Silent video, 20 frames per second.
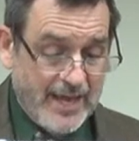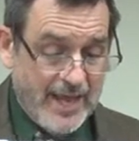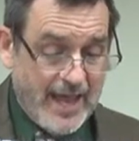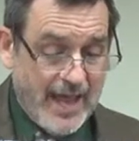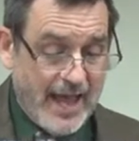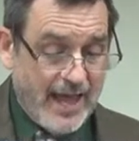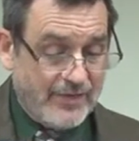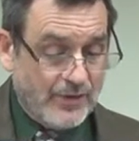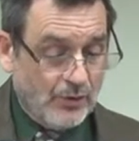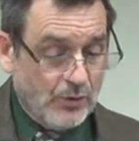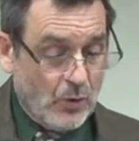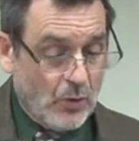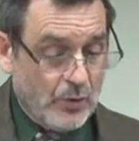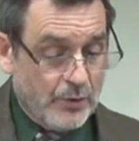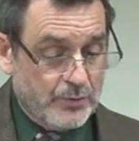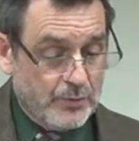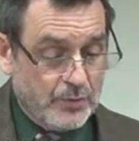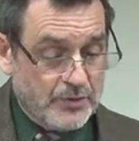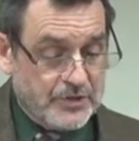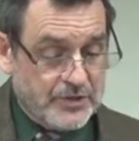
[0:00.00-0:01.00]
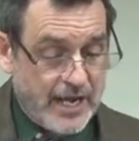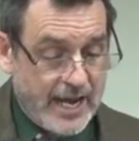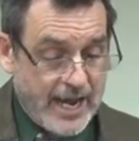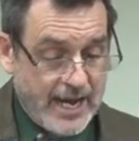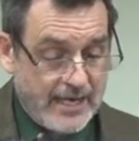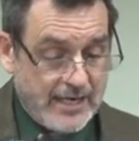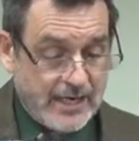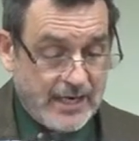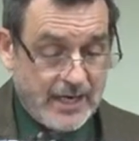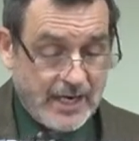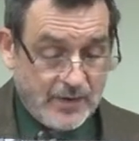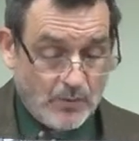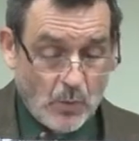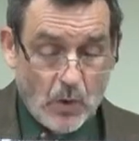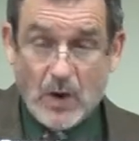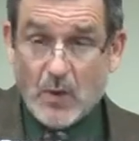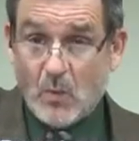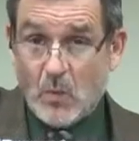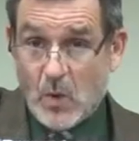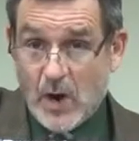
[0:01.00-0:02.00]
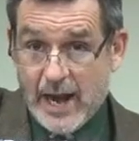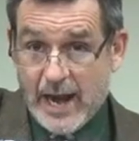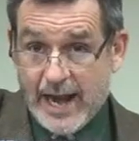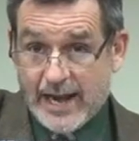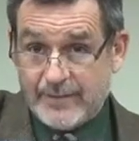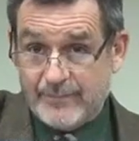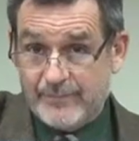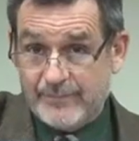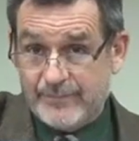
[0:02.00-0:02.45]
And the Lord will say, In what way?